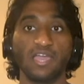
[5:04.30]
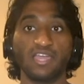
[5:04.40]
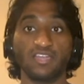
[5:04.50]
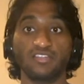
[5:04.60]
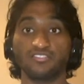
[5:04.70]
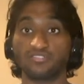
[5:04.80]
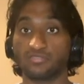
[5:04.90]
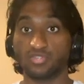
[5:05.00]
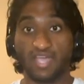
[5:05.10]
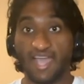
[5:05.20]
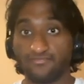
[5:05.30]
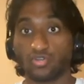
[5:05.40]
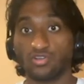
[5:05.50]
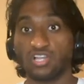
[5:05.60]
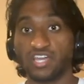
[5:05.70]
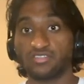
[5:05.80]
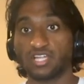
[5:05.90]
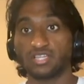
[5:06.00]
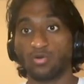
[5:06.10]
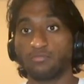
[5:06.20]
And you have to rely on that
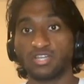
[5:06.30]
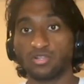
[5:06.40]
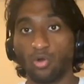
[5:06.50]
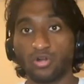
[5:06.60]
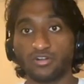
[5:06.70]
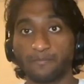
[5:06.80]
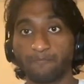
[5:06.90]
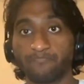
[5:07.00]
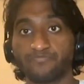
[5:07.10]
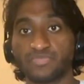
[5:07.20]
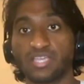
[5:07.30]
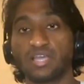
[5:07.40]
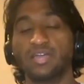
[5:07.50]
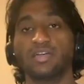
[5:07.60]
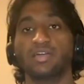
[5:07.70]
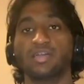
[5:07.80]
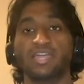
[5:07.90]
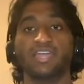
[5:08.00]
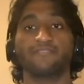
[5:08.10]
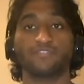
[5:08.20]
lower middle order.
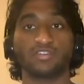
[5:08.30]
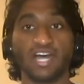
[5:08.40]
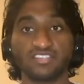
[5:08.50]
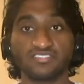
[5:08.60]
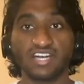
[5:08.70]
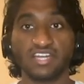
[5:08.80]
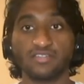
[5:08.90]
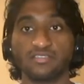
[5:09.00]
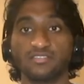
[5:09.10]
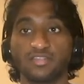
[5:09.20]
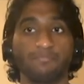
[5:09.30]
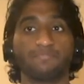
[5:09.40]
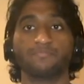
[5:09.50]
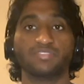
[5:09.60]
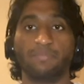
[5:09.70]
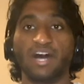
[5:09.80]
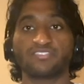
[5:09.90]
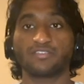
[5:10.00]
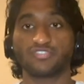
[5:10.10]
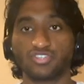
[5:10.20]
And for Rajasthan, the
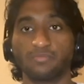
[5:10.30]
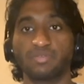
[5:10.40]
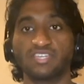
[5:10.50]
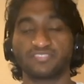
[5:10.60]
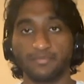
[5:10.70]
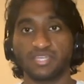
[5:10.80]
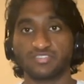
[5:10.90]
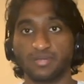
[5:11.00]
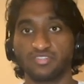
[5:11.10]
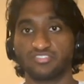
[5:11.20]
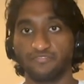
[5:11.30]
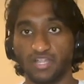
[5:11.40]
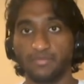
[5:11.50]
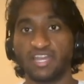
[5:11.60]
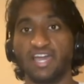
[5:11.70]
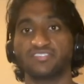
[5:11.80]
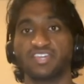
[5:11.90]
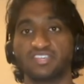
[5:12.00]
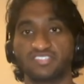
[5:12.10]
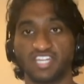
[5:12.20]
positive should be Sandeep Sharma's development as
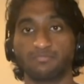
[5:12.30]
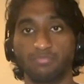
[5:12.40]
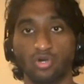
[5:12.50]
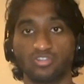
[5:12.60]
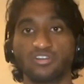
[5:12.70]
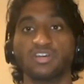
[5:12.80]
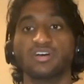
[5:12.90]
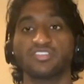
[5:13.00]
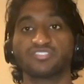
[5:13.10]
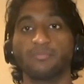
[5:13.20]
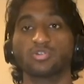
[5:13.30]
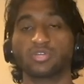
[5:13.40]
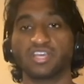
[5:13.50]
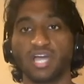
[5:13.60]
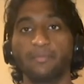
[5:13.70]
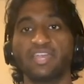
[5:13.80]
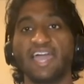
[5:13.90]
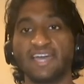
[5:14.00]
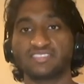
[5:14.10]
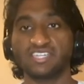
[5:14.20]
a death bowler, someone who can come in
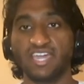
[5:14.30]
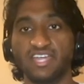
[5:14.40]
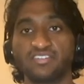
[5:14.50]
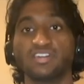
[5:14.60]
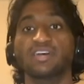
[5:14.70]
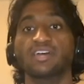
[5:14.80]
at the end,